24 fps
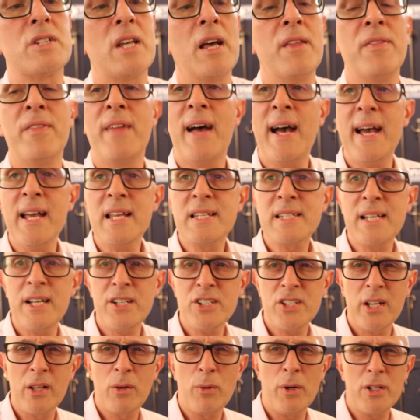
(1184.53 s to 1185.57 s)
And that is
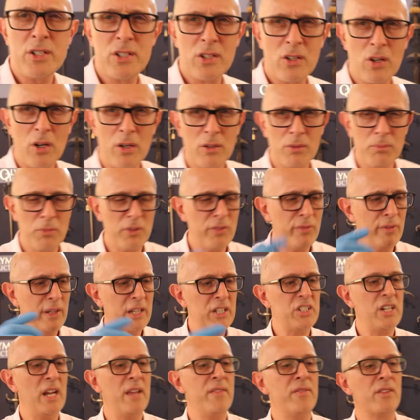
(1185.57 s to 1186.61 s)
actually quite a common
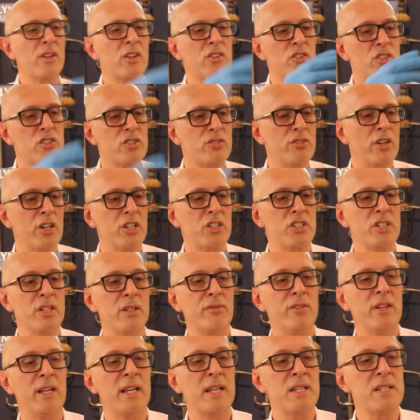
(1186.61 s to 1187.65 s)
feature in the construction
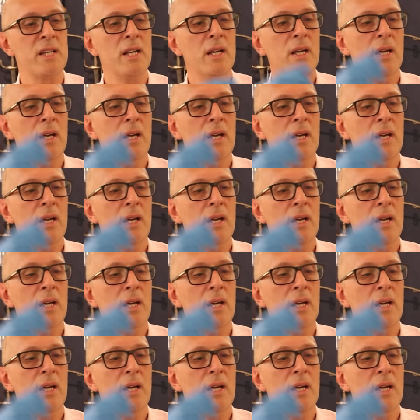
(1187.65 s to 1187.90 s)
of these.